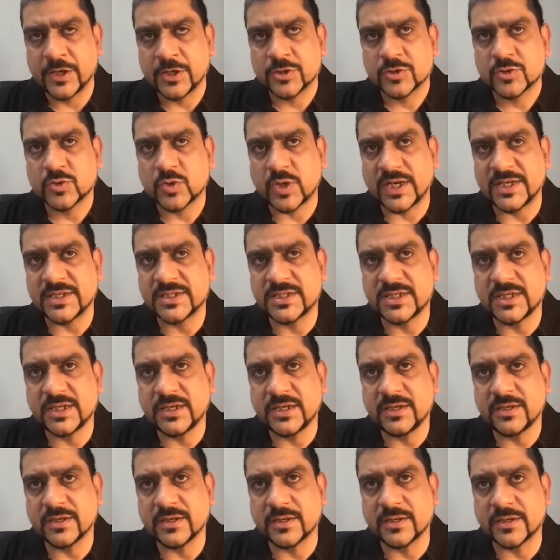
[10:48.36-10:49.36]
So I
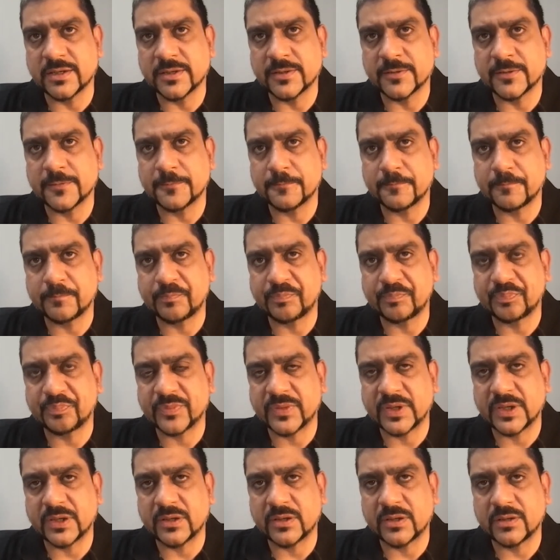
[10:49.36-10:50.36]
see
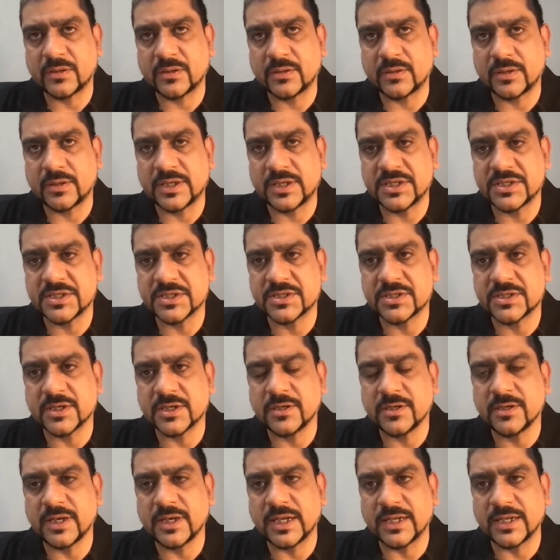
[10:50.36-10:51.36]

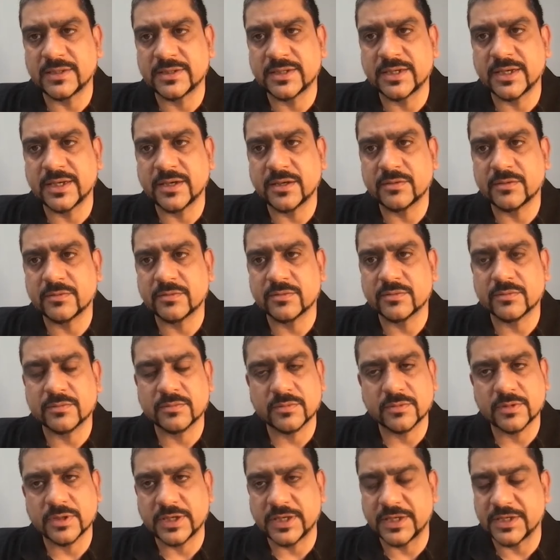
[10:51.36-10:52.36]
digital healthcare
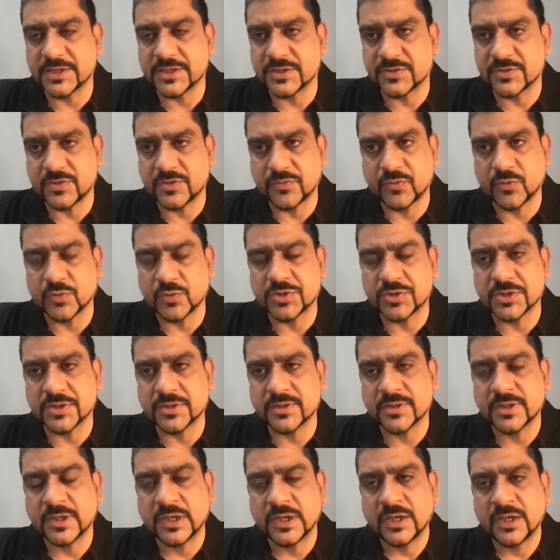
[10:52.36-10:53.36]
is the
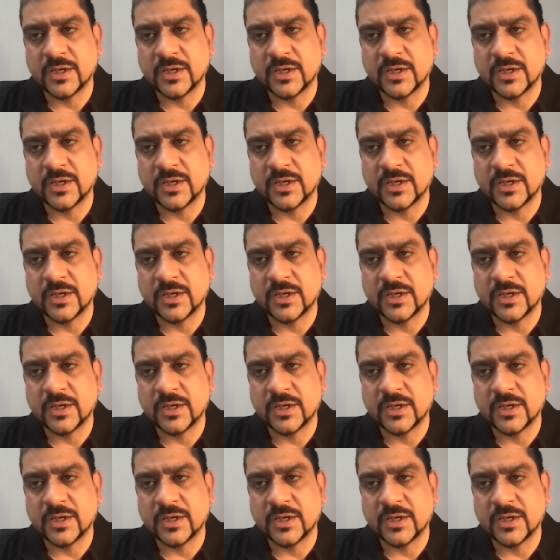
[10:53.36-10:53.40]
future.